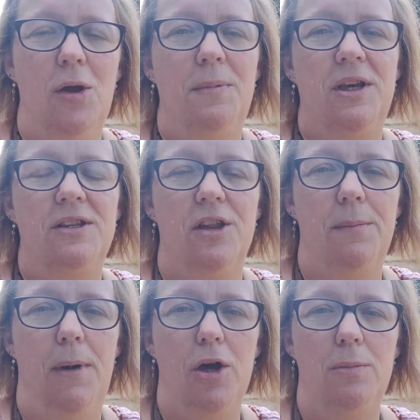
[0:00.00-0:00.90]
Because at the
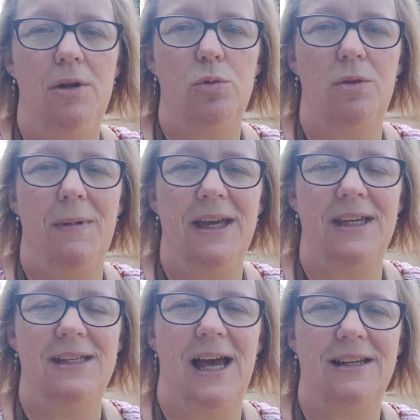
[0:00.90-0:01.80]
moment, with
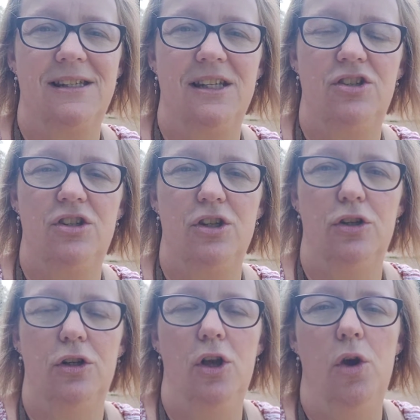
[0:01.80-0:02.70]
Making Tax Digital,